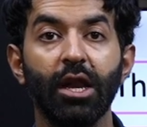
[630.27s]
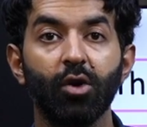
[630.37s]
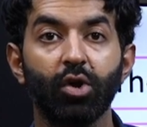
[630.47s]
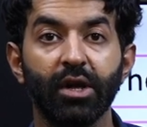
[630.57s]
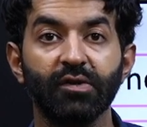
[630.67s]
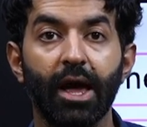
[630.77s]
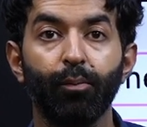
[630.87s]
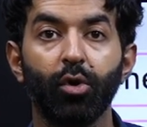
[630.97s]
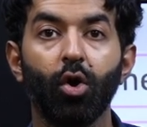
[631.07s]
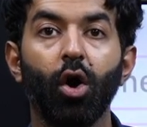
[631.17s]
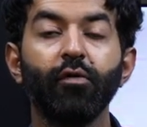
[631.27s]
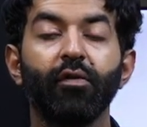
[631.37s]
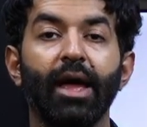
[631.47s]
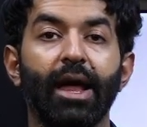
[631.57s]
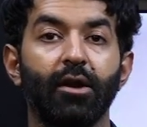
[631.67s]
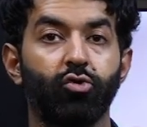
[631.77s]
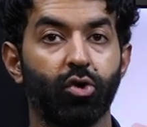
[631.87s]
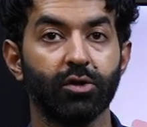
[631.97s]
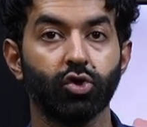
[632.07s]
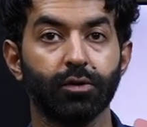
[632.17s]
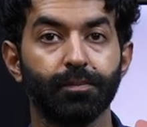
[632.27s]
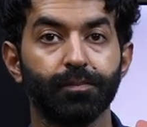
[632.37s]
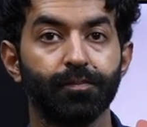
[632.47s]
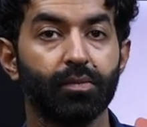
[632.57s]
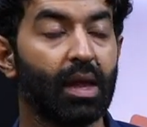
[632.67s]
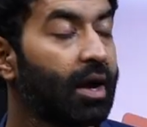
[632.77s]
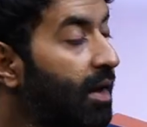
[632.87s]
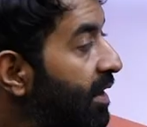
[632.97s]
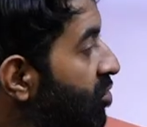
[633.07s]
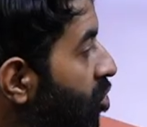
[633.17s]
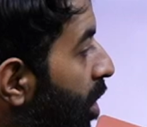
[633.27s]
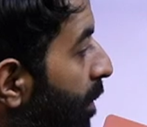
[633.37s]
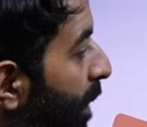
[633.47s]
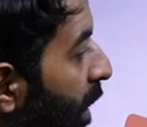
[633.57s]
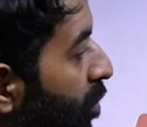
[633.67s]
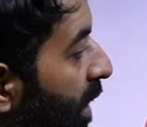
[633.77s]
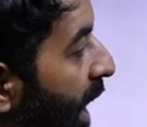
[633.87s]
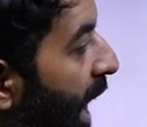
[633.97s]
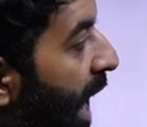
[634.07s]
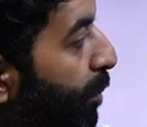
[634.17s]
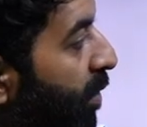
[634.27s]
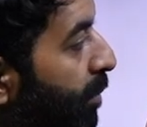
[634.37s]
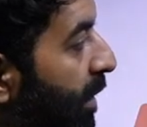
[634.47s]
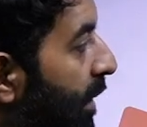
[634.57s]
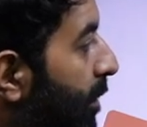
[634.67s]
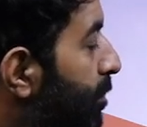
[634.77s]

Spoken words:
good example of alliteration. Let's talk about hyperbole.